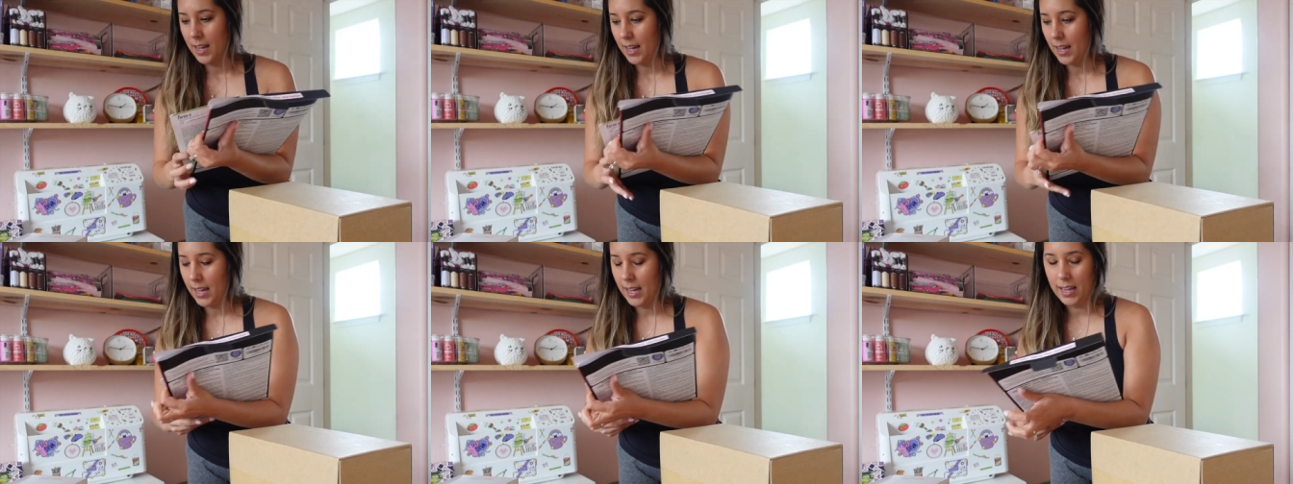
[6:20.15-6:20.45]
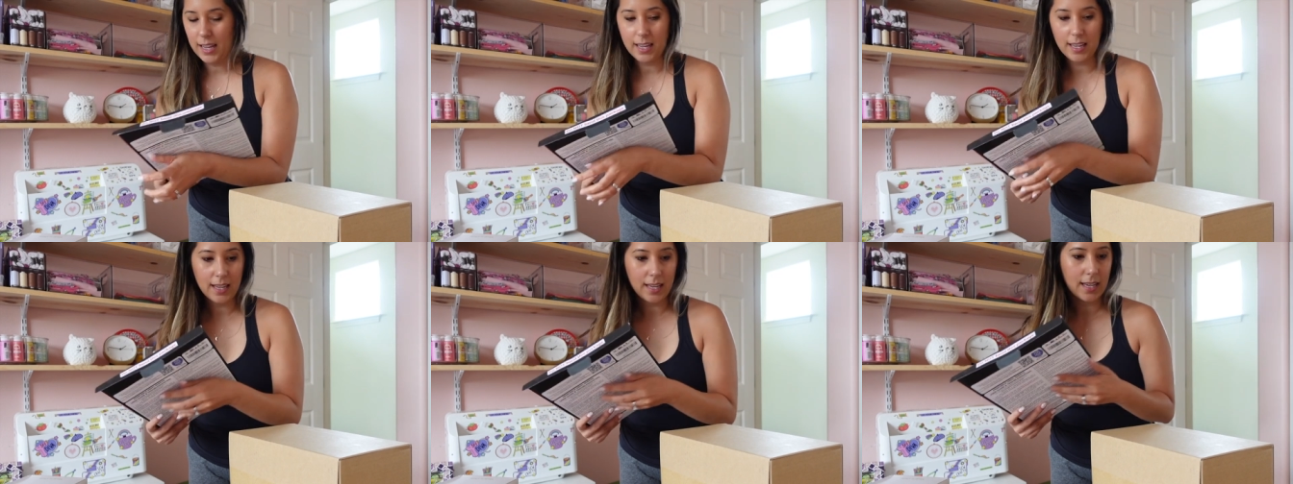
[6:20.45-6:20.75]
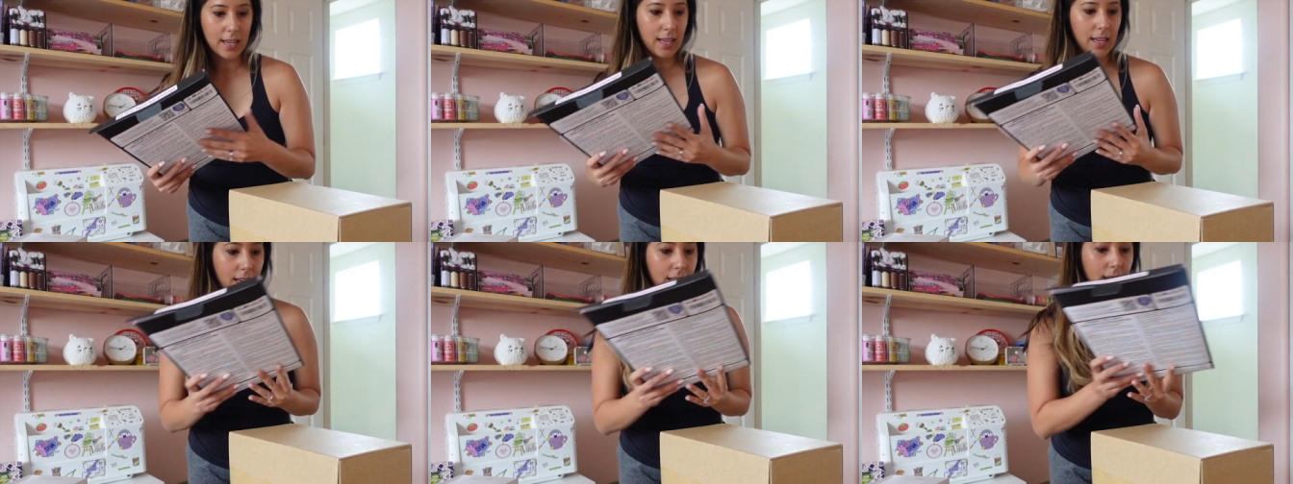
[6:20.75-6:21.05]

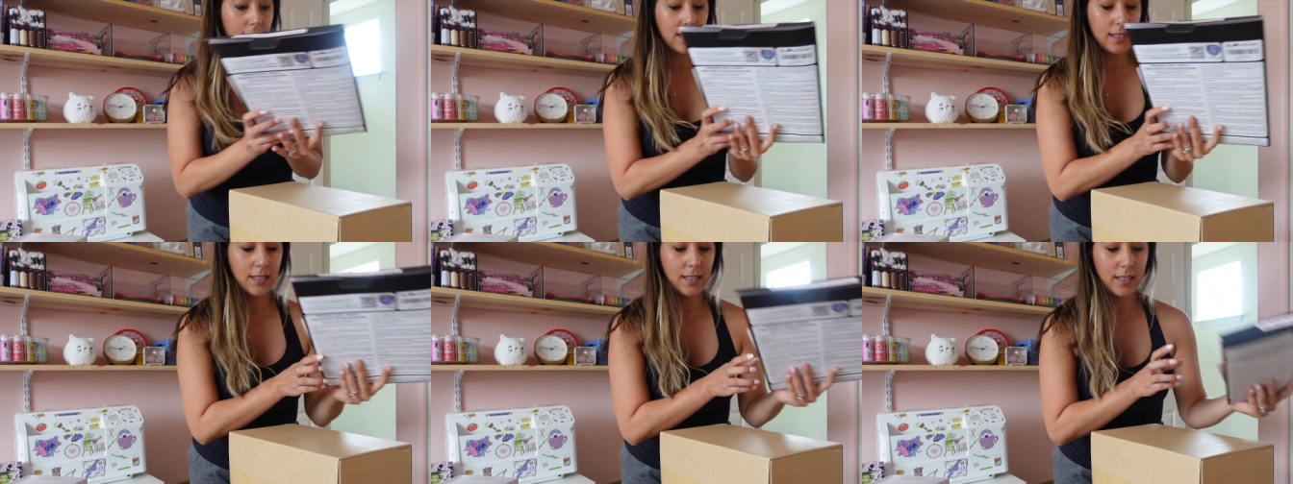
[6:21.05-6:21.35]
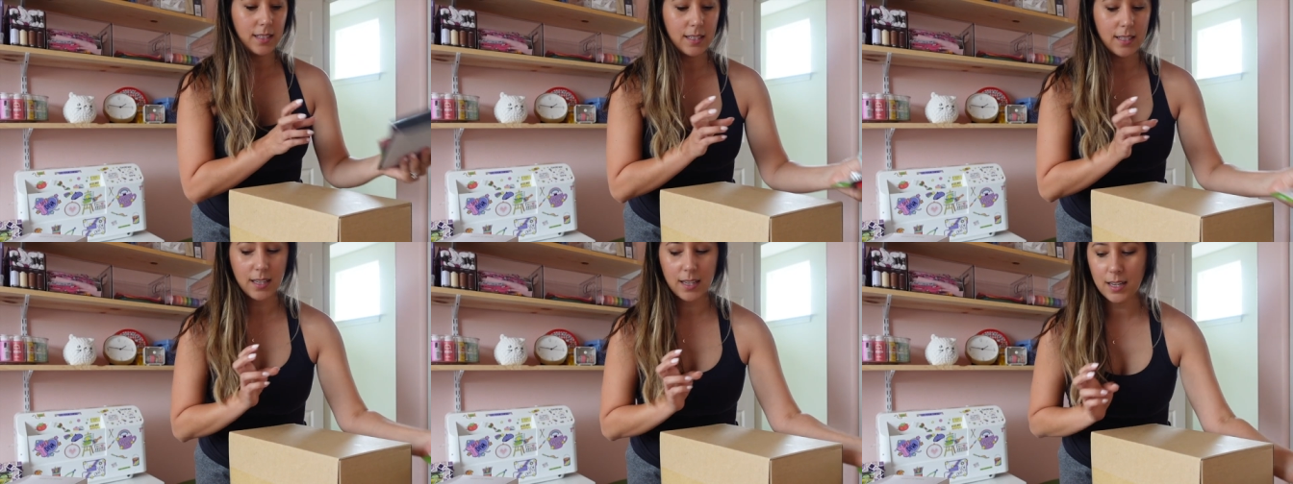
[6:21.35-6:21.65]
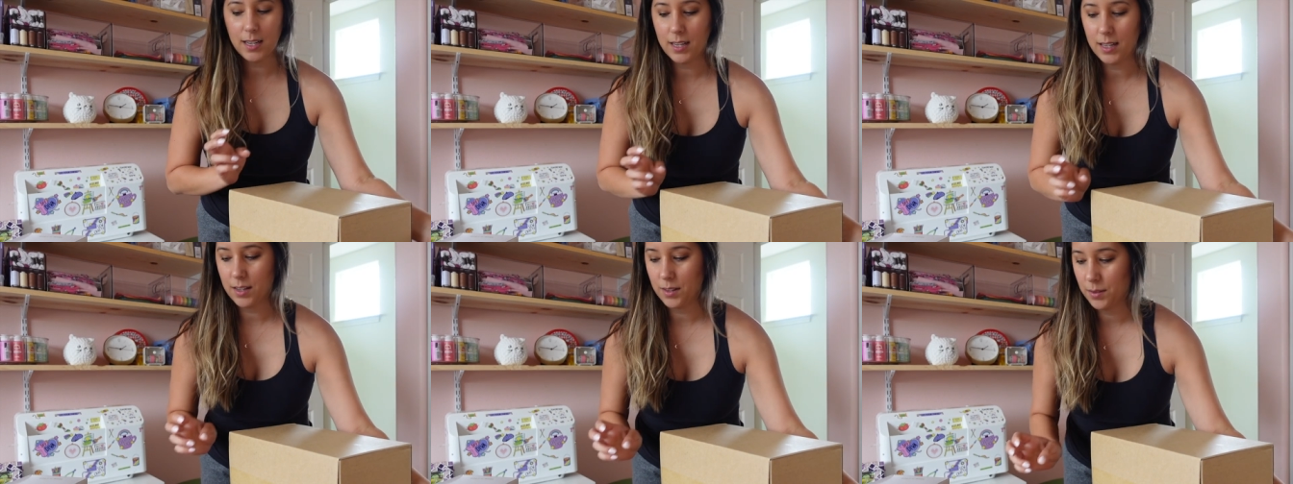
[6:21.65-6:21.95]
And
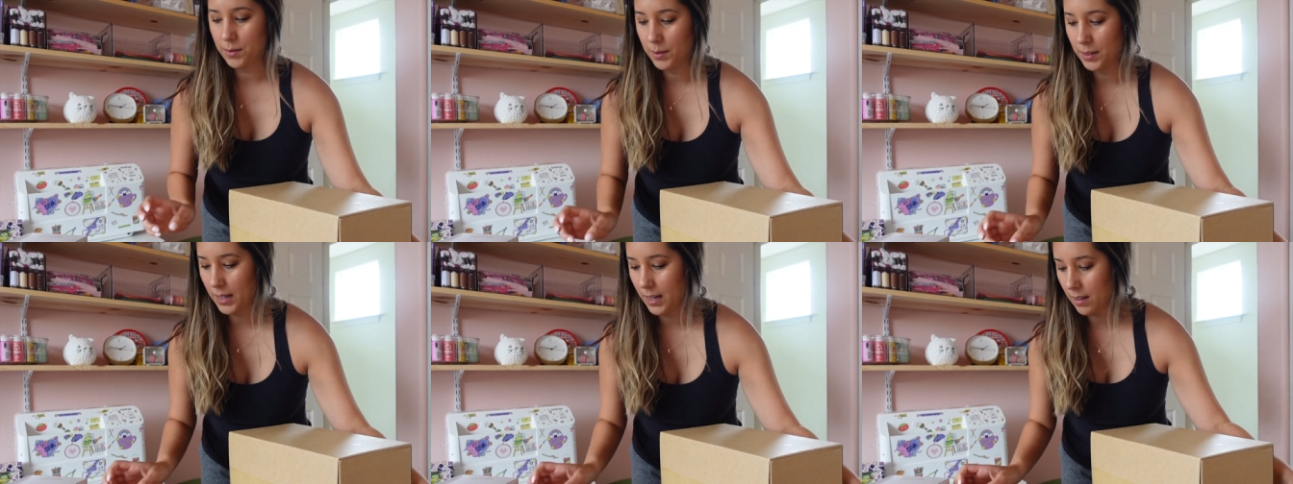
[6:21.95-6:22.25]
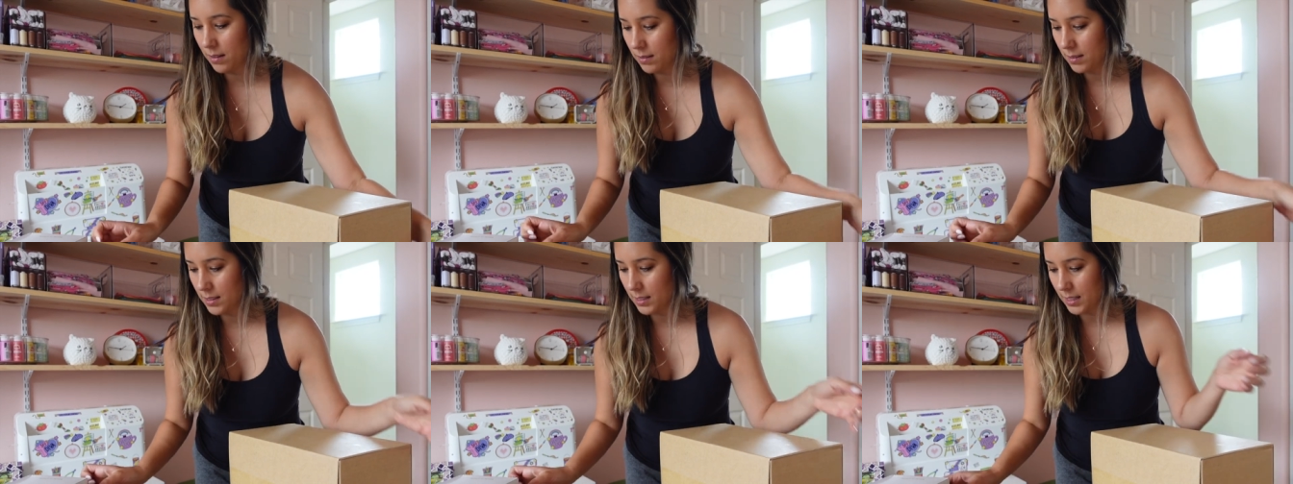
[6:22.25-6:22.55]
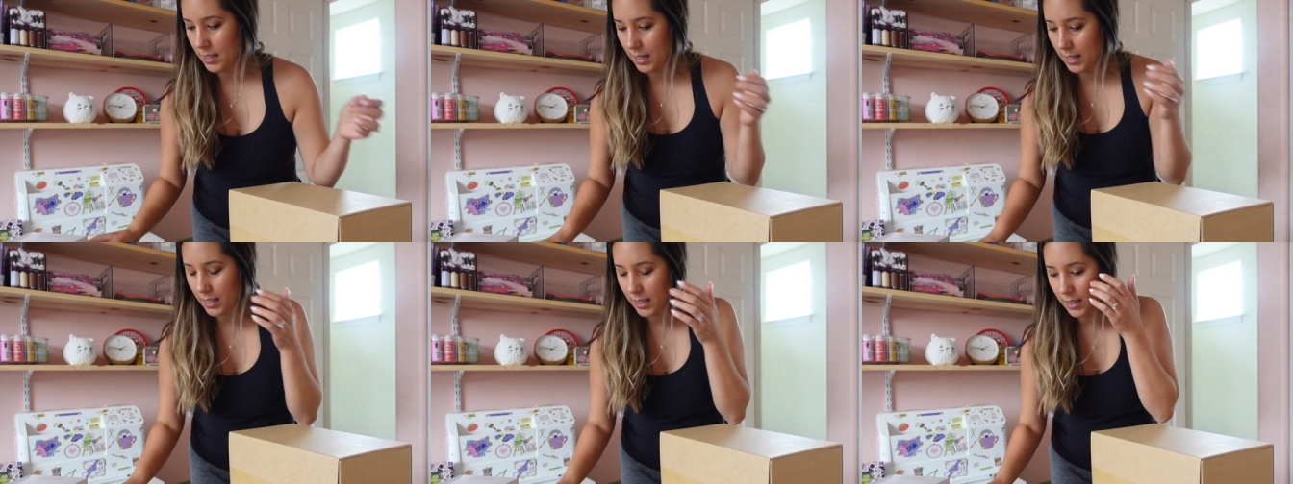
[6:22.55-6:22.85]
what else did
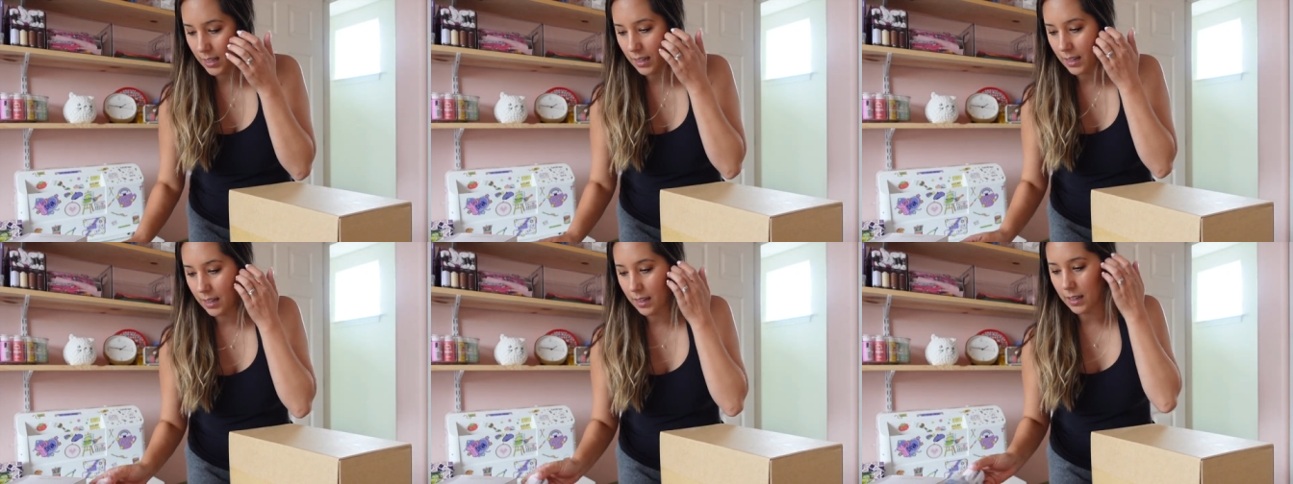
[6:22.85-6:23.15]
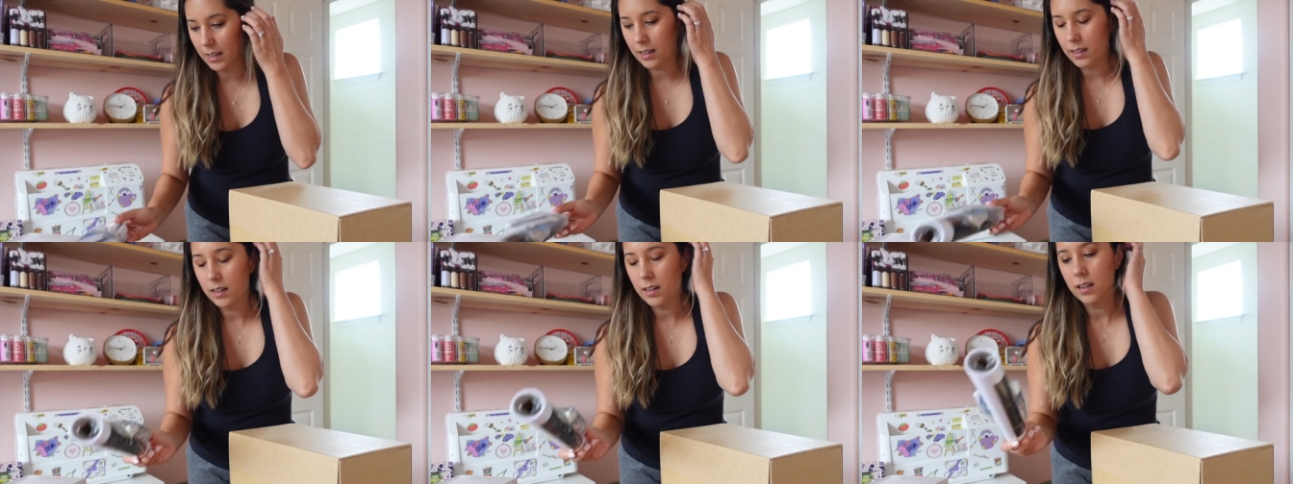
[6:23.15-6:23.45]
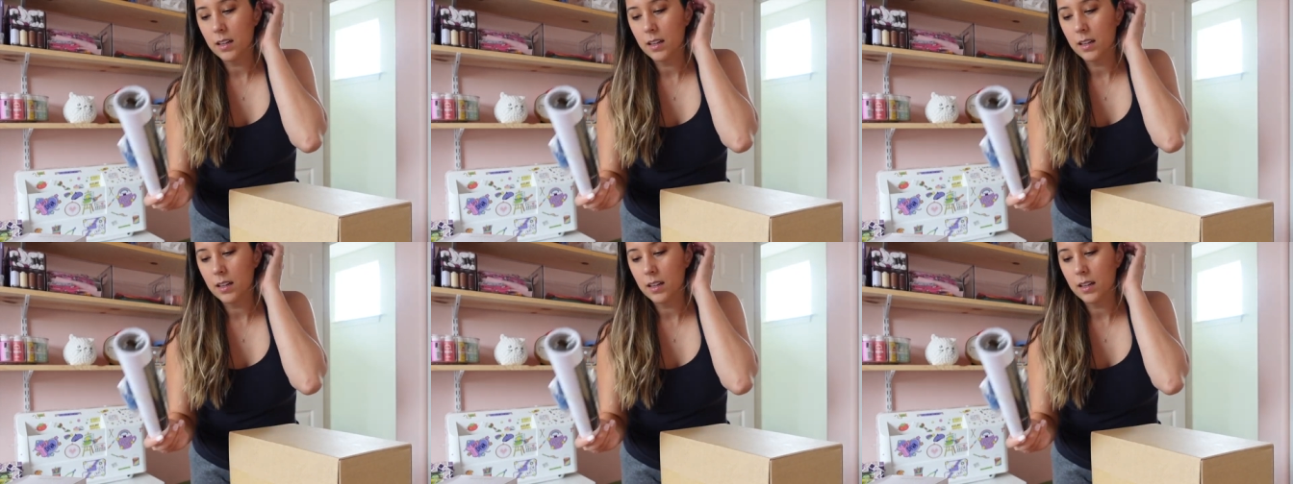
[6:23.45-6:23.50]
I get?